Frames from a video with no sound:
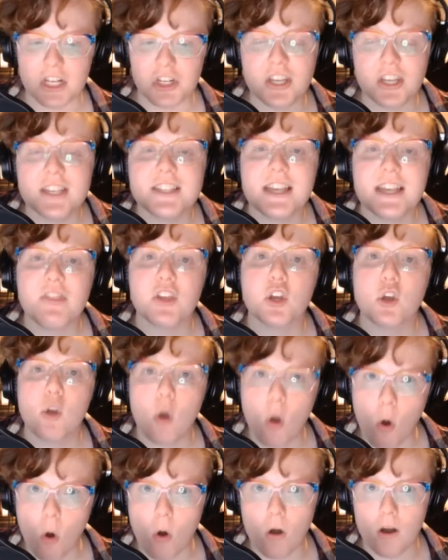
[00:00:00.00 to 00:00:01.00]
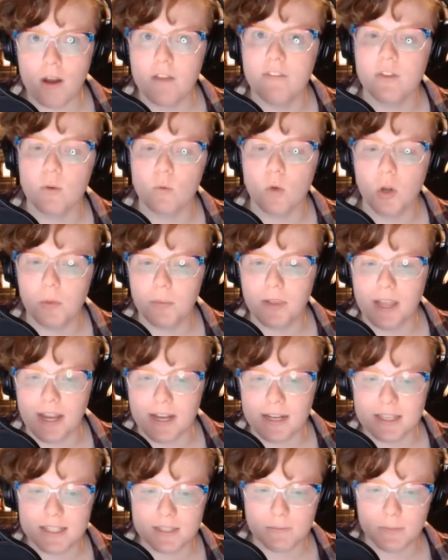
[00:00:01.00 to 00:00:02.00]
at the core of the role-playing
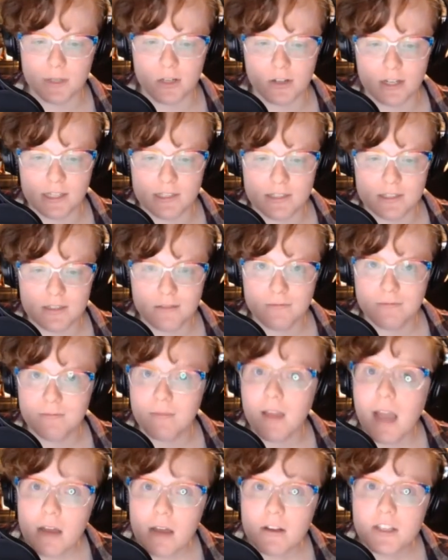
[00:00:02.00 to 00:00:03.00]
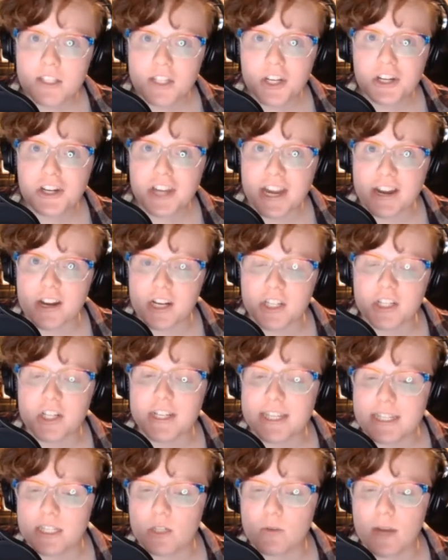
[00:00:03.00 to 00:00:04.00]
experience. How does your character
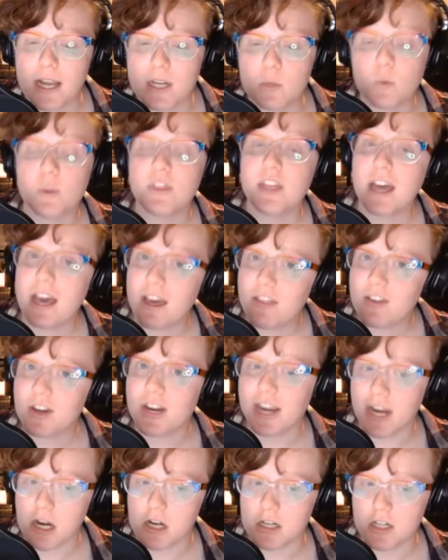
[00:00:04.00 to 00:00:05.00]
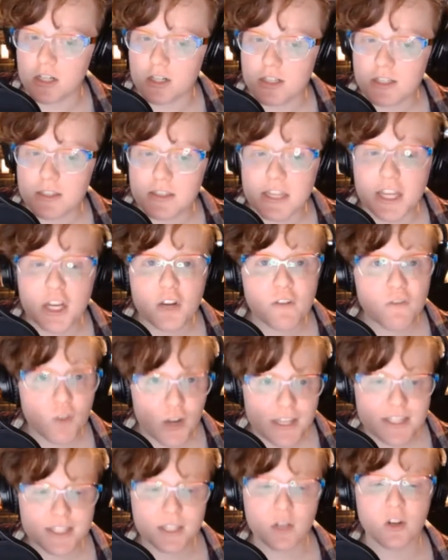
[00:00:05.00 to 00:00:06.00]
interact with the other characters that your friends
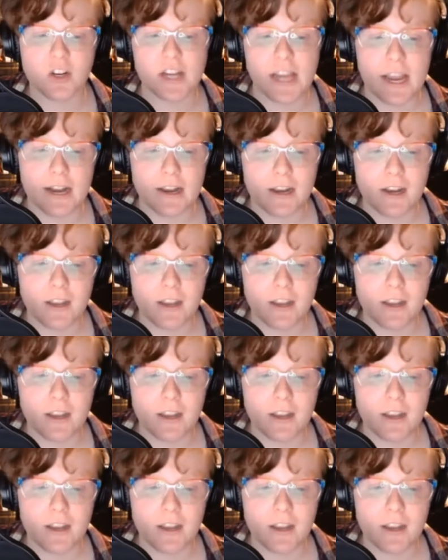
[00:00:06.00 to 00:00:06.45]
created?